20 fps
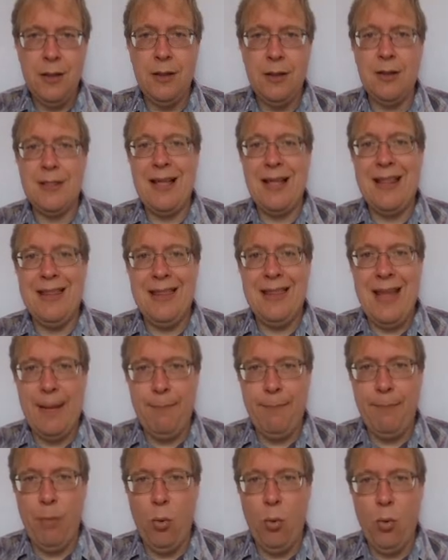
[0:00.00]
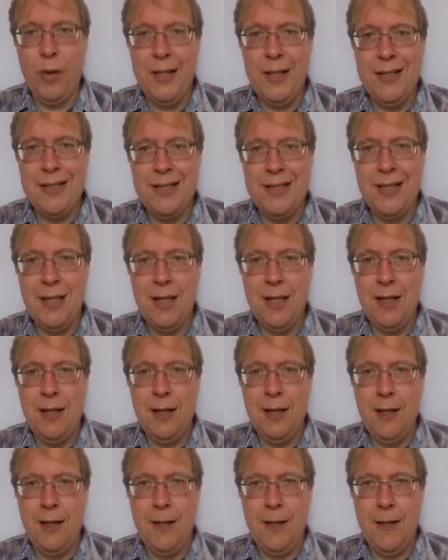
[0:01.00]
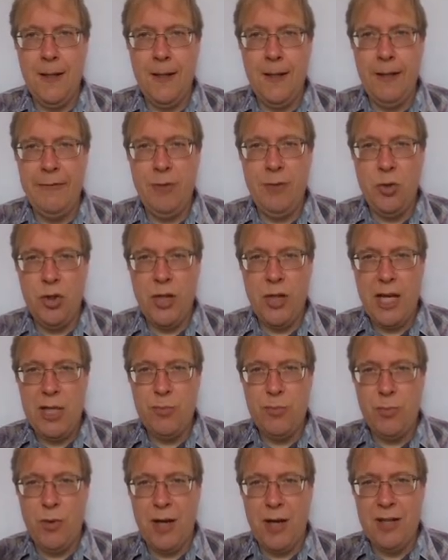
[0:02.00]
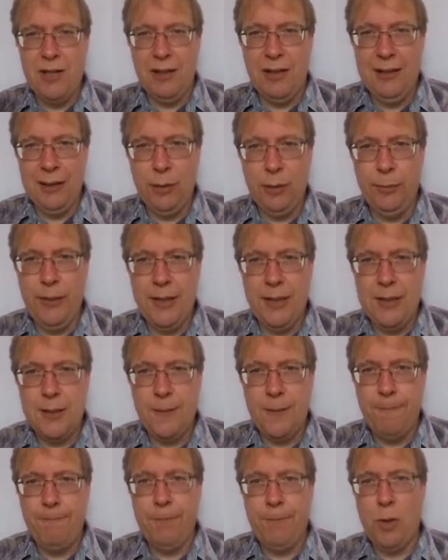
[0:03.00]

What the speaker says: Because at that point, if you change price a little bit,